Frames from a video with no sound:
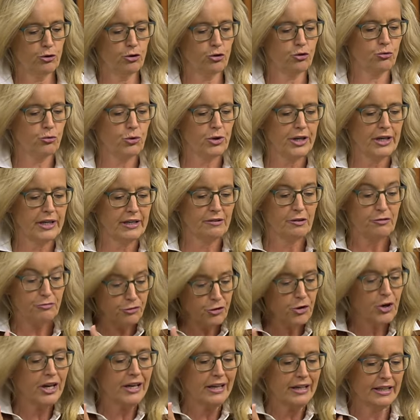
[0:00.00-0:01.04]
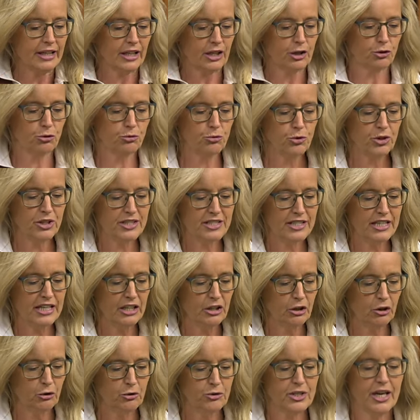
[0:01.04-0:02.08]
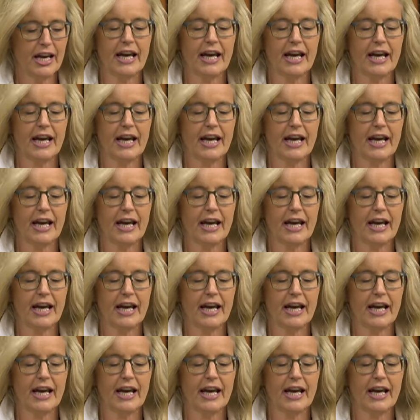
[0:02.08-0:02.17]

freely through casinos